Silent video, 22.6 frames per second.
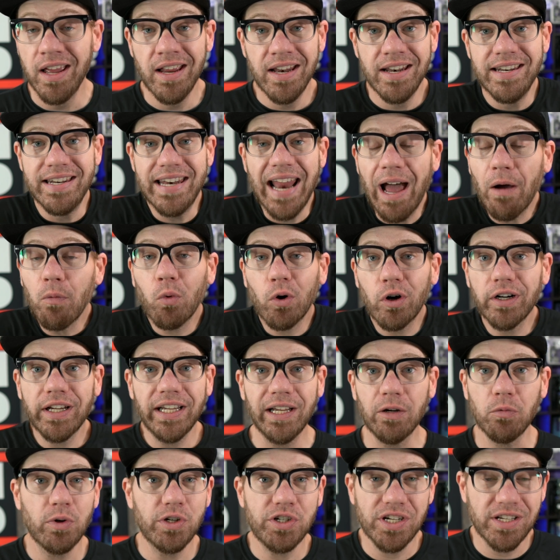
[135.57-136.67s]
networking,
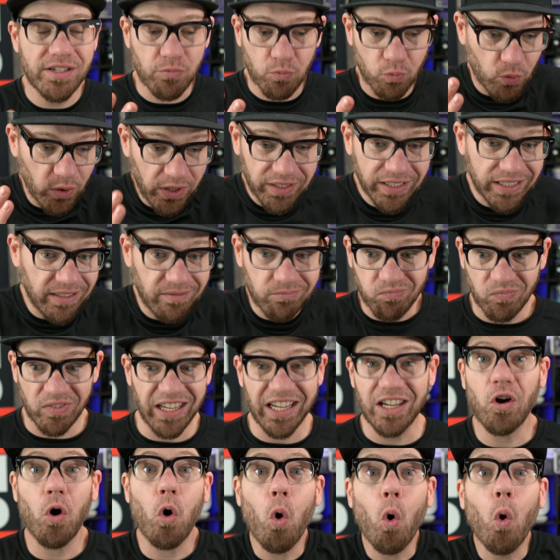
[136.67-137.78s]
which is really the
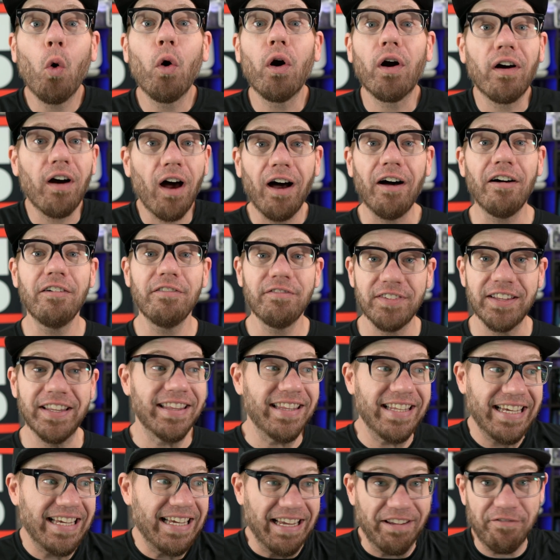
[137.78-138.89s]
core of
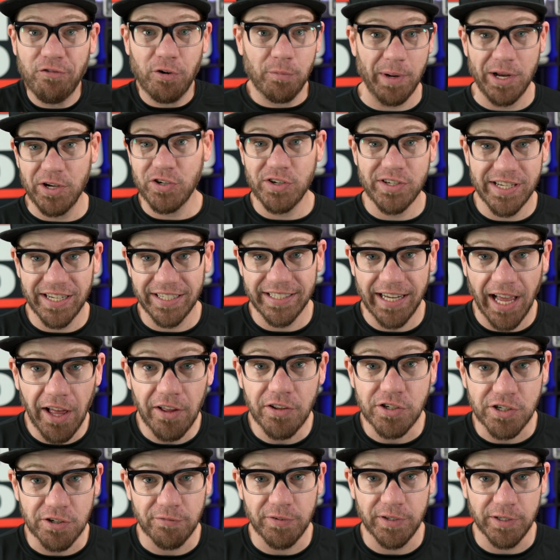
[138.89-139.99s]
the information
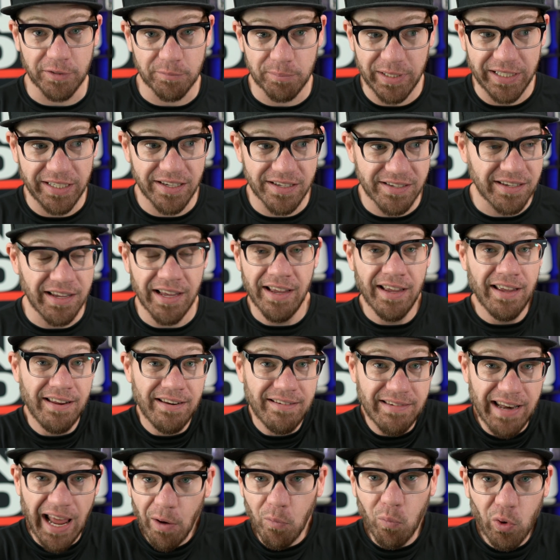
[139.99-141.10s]
technology field because
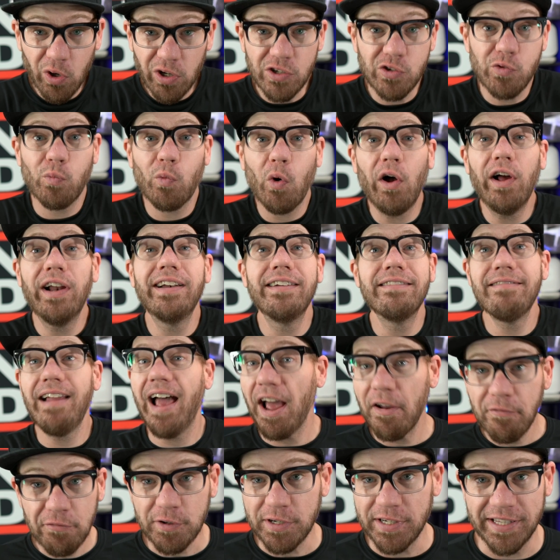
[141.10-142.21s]
Networks run
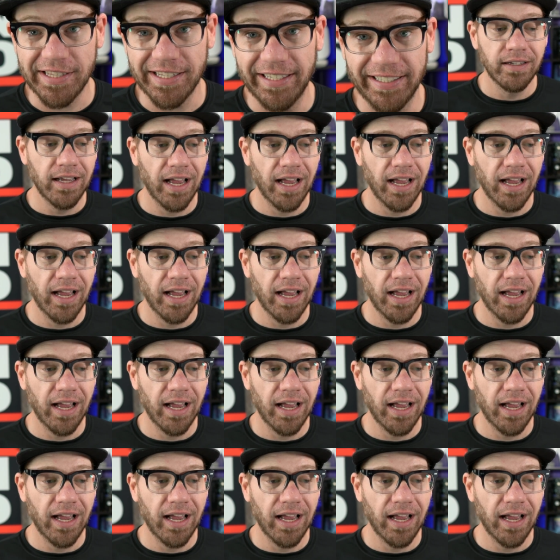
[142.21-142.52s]
everything.